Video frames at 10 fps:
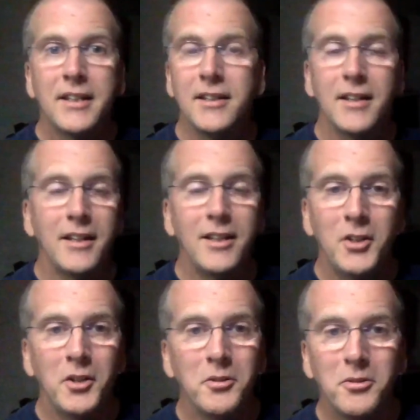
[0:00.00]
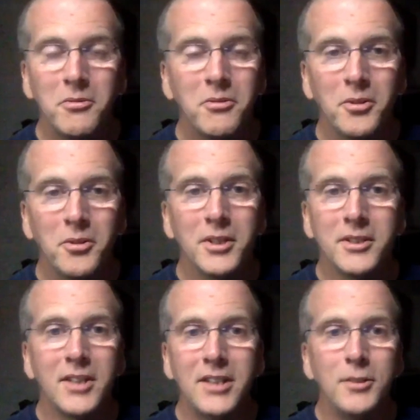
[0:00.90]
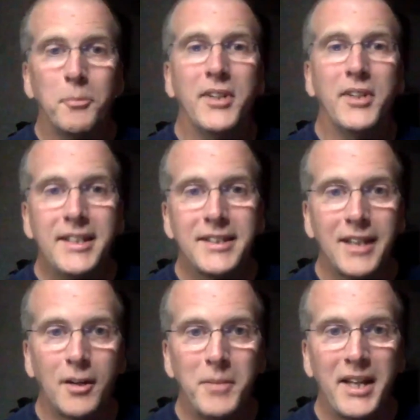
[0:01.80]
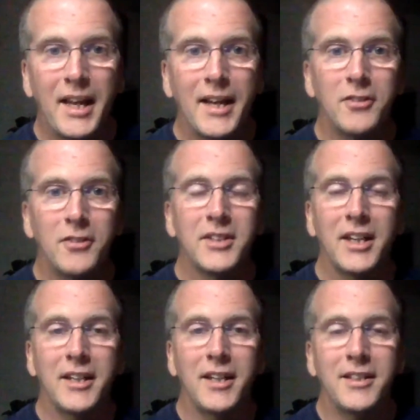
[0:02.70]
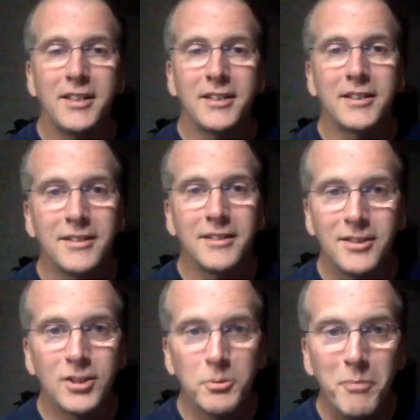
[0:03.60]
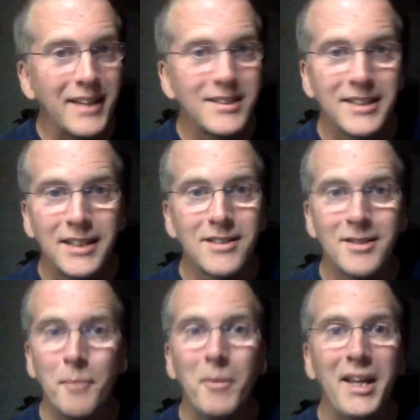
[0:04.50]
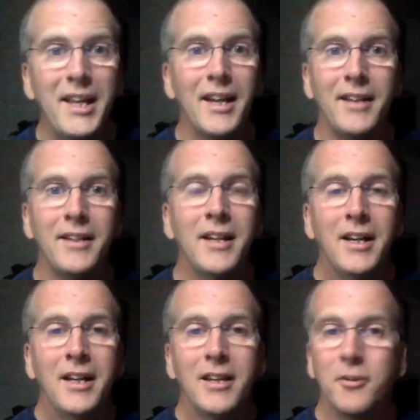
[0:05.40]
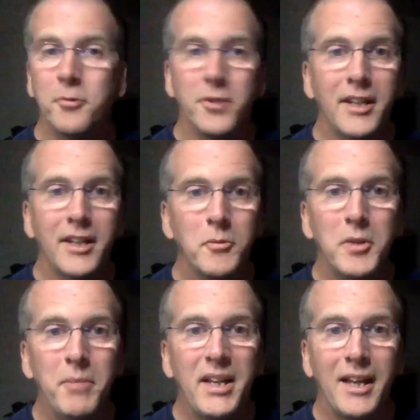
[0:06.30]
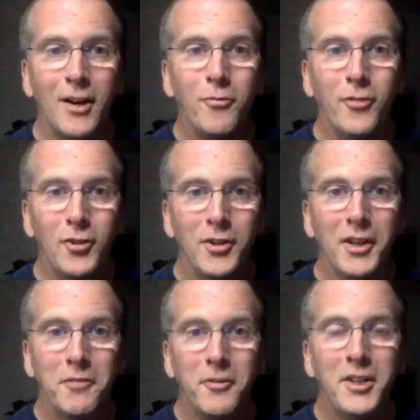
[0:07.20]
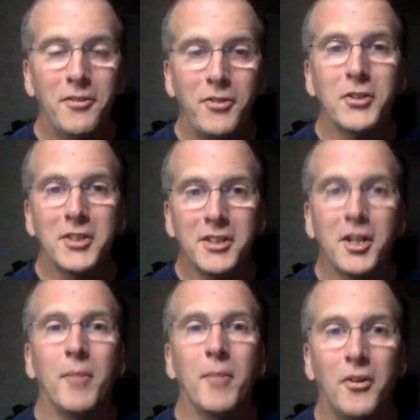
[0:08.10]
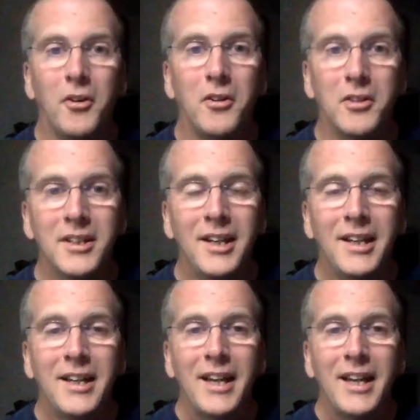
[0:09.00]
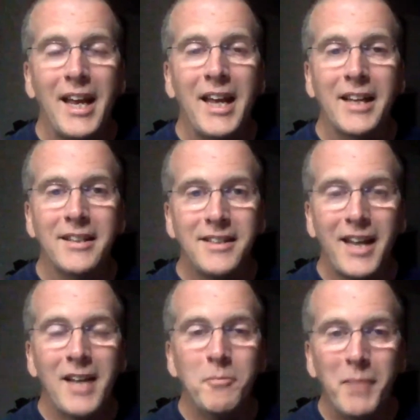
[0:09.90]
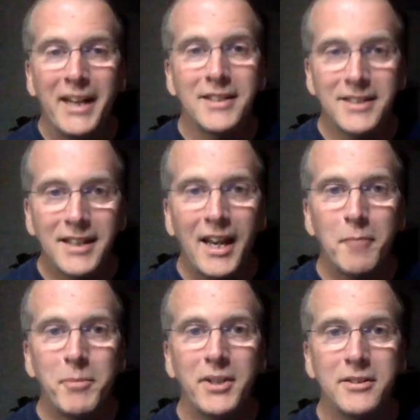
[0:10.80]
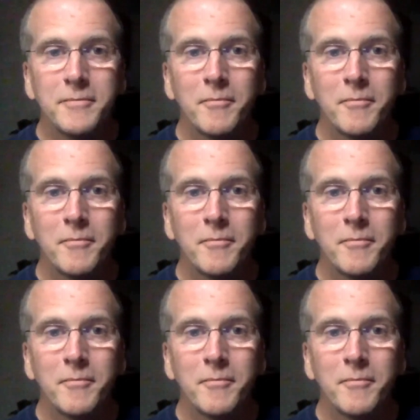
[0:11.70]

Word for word: Uh, you know, Lord, can you please help me out? Uh, this just makes sense to me and really would be helpful if, if you could come along and, and make this happen.